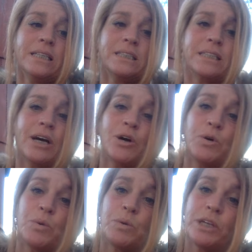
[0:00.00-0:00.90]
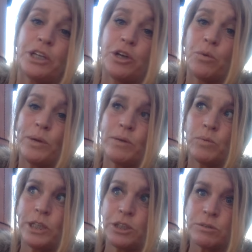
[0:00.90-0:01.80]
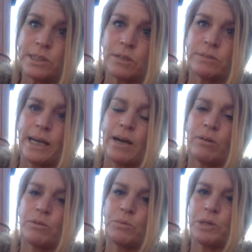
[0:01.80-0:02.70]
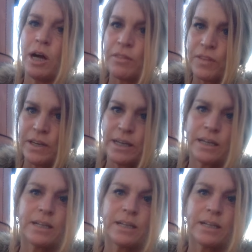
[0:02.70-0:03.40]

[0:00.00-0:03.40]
So, you know, when we do slow down or we're not thinking